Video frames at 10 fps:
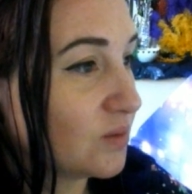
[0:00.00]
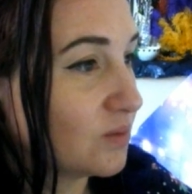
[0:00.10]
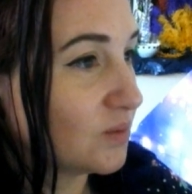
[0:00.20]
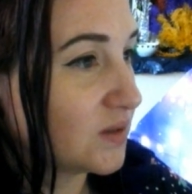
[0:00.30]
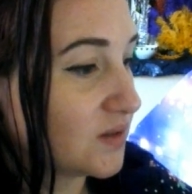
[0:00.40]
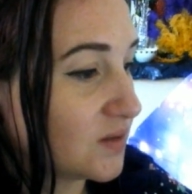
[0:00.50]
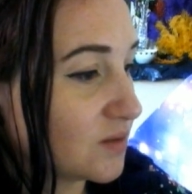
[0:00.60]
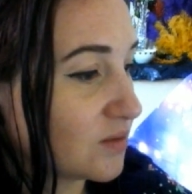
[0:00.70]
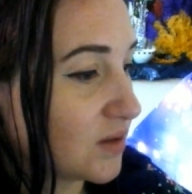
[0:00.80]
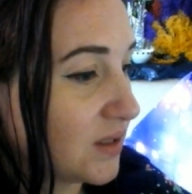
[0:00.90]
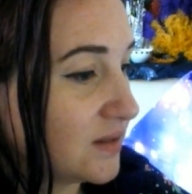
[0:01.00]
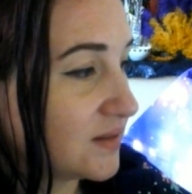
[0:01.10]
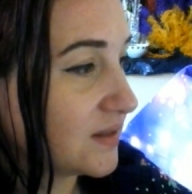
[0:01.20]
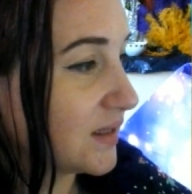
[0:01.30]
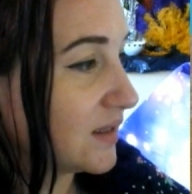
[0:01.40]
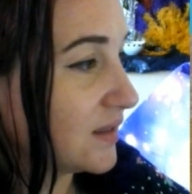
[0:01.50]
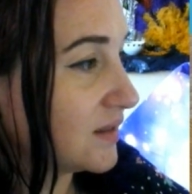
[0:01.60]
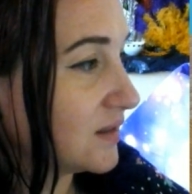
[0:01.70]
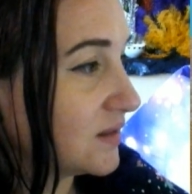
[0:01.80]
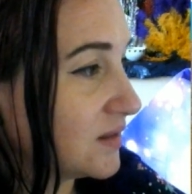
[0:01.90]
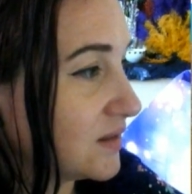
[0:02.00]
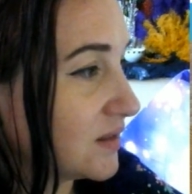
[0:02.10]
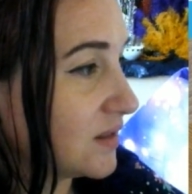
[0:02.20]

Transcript: which is great, and